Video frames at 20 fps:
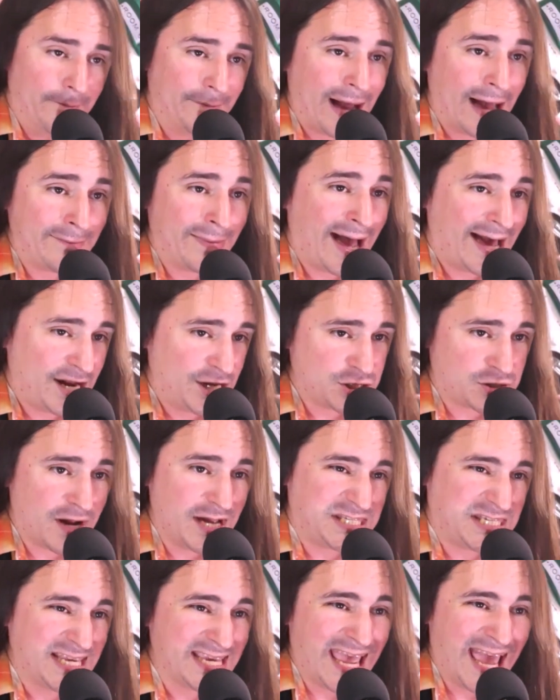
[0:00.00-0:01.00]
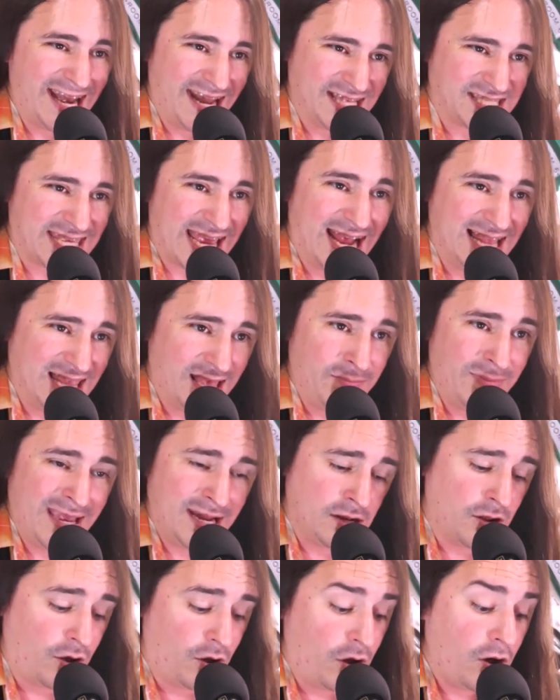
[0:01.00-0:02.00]
my mind is racing and it's telling
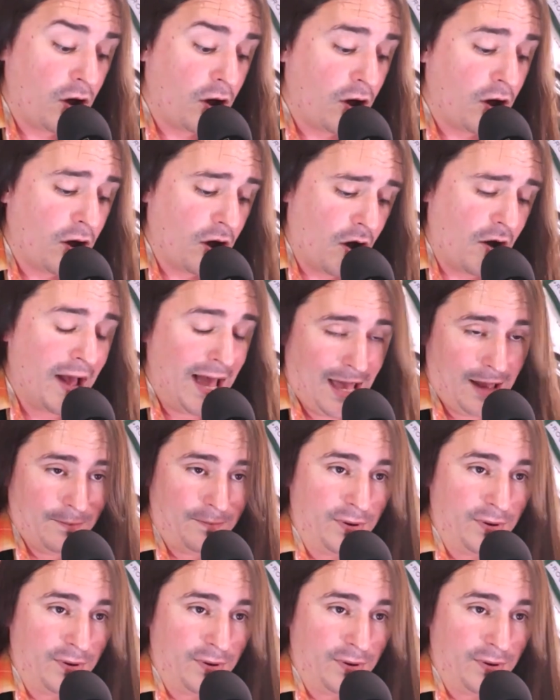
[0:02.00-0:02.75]
me no.